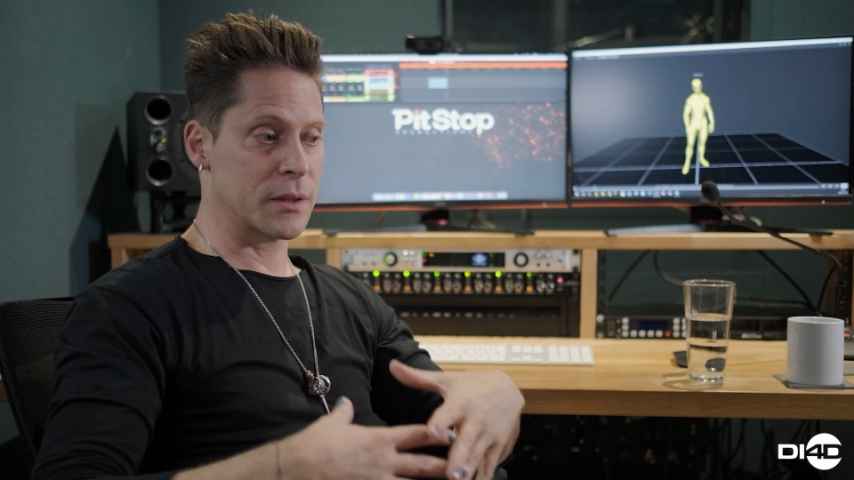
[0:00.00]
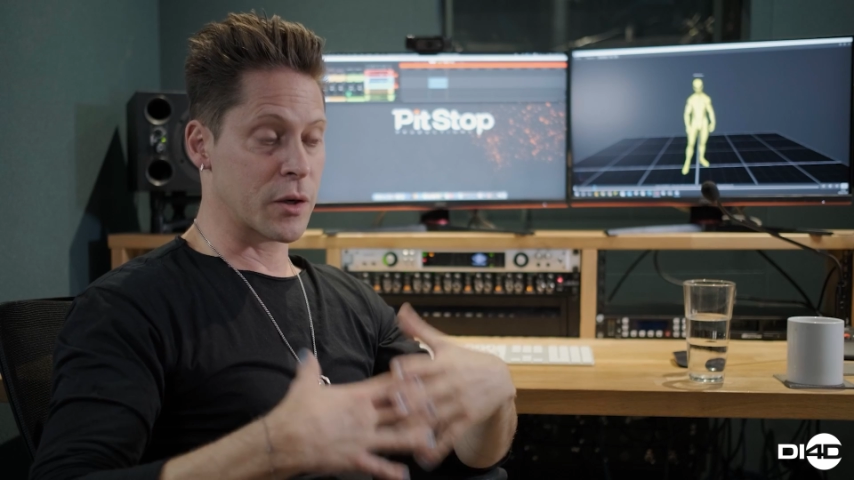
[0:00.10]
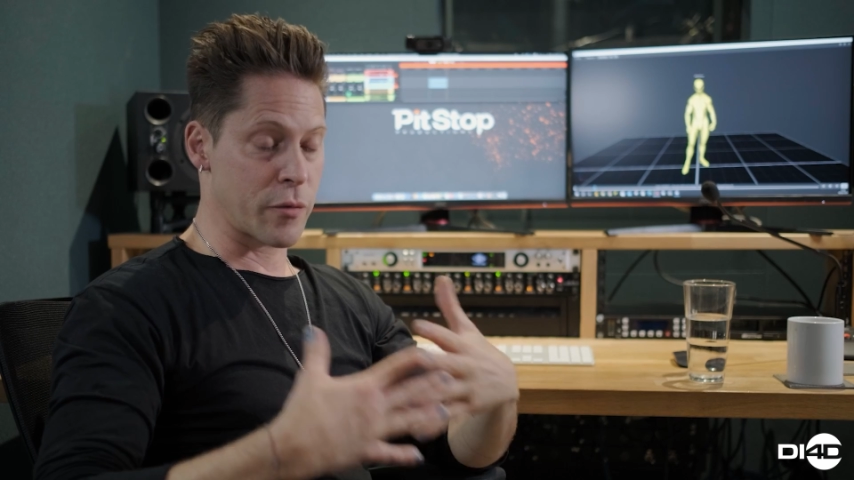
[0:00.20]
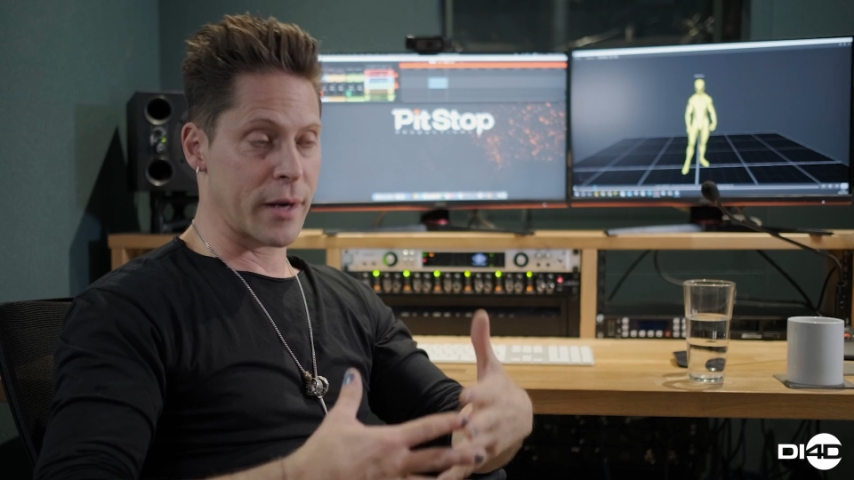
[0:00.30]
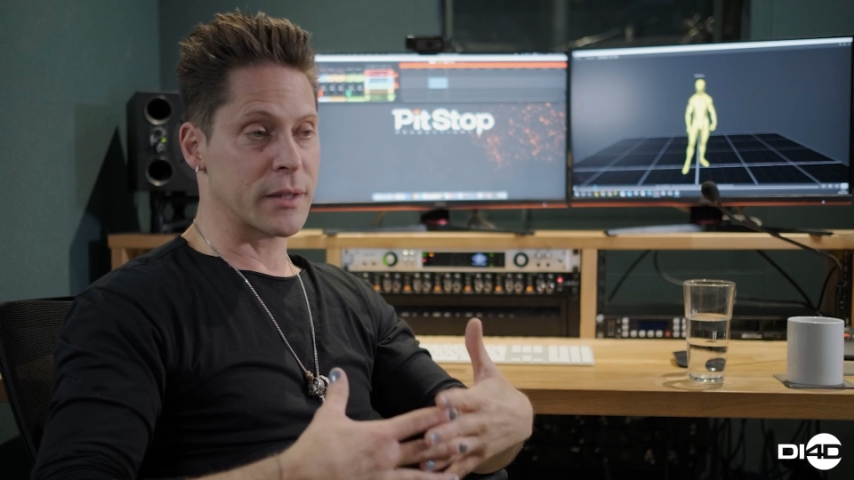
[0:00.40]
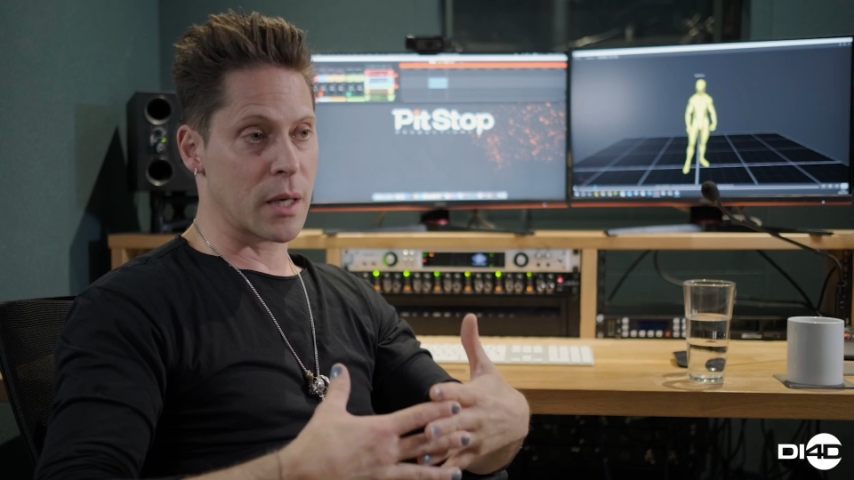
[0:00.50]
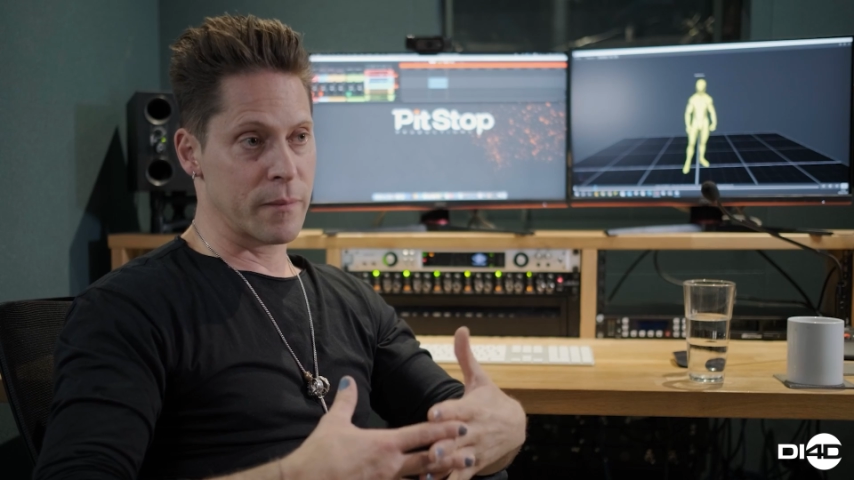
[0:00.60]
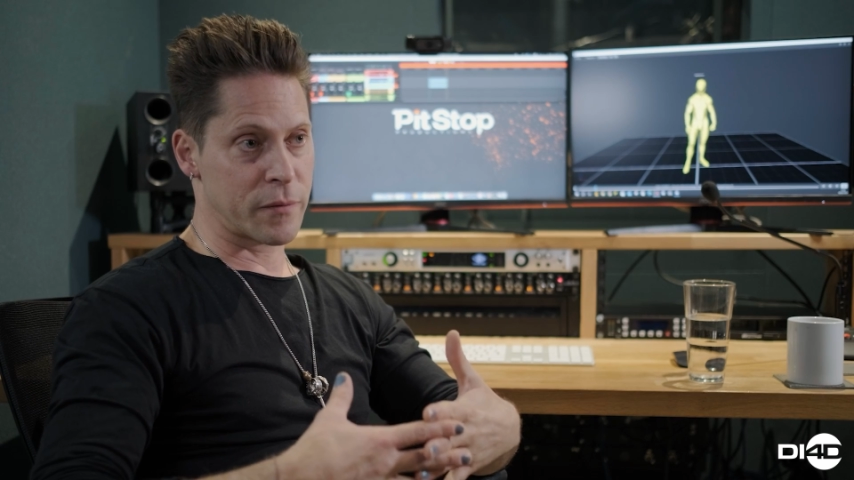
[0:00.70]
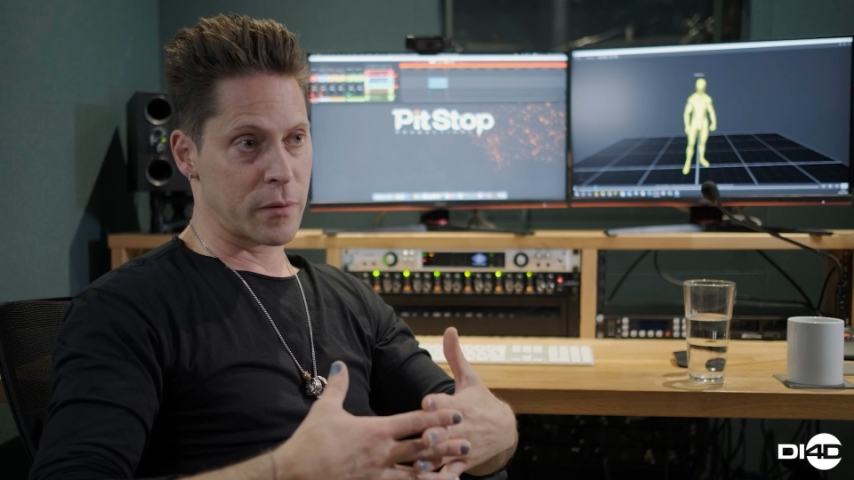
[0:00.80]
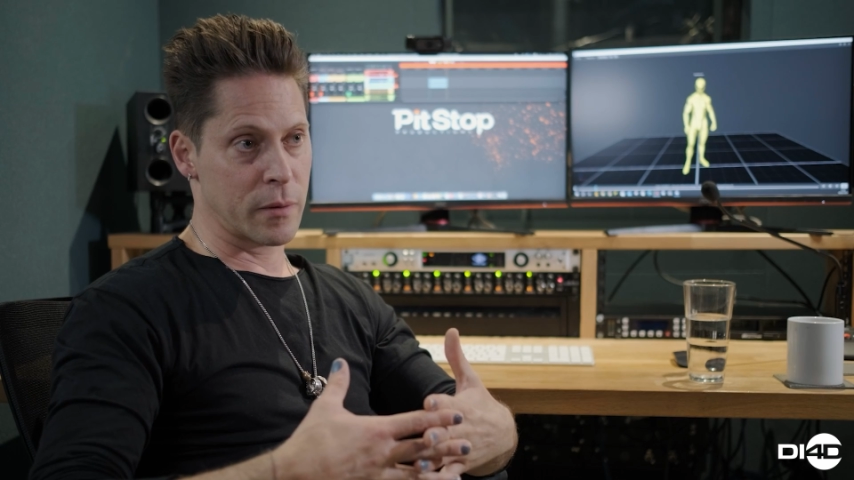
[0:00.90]
a great
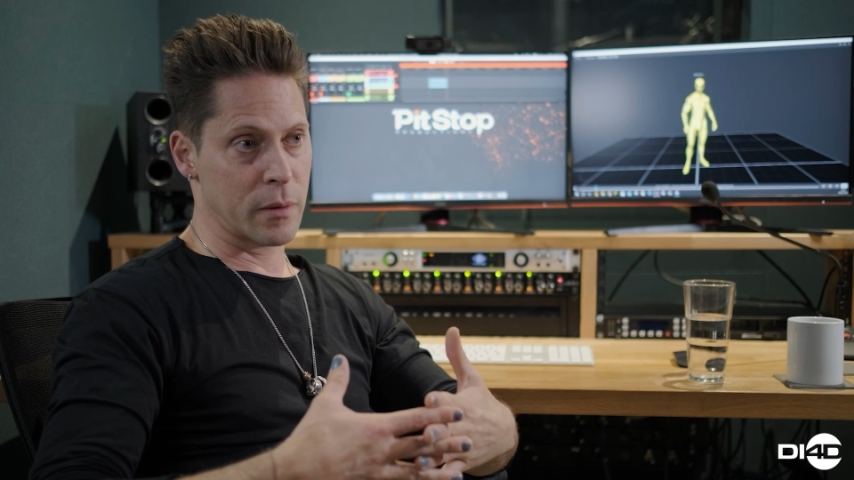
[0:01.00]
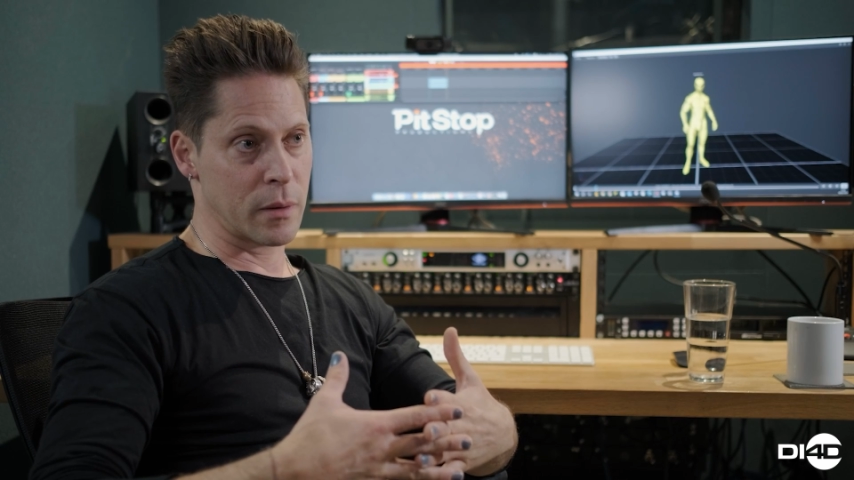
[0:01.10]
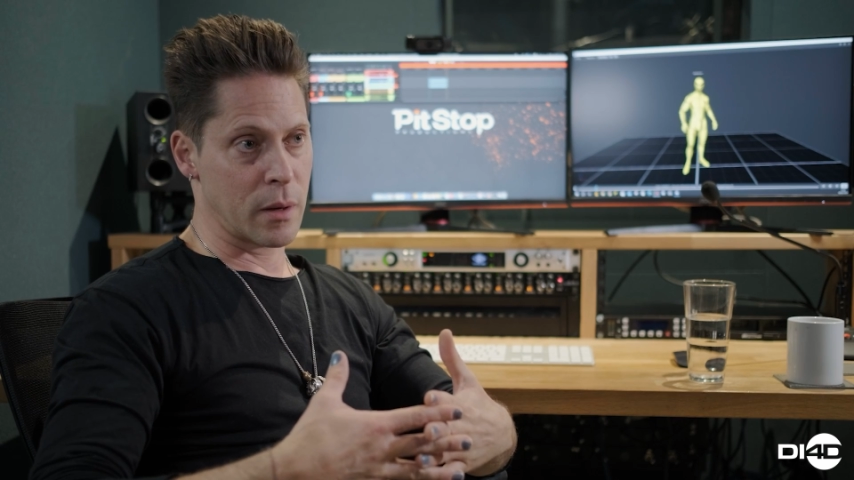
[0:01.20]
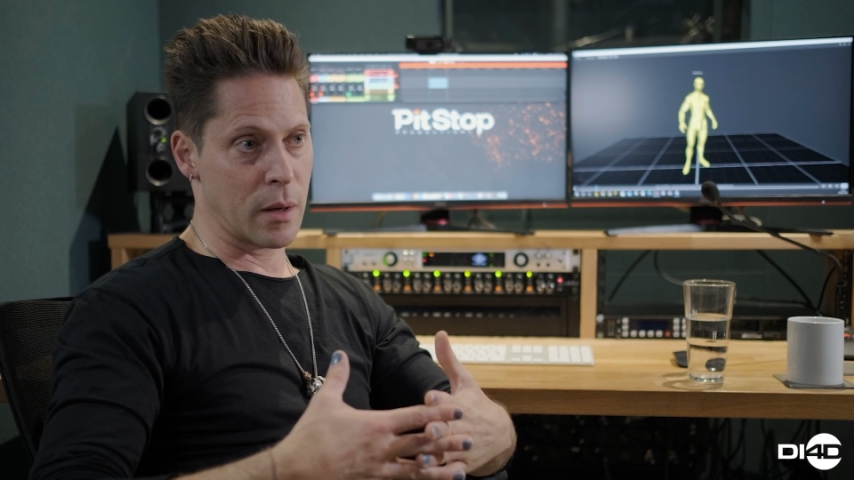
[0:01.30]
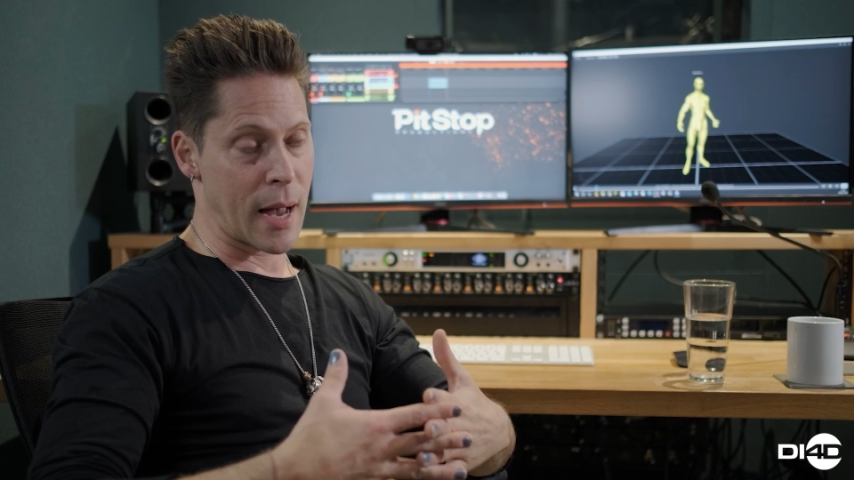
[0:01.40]
time for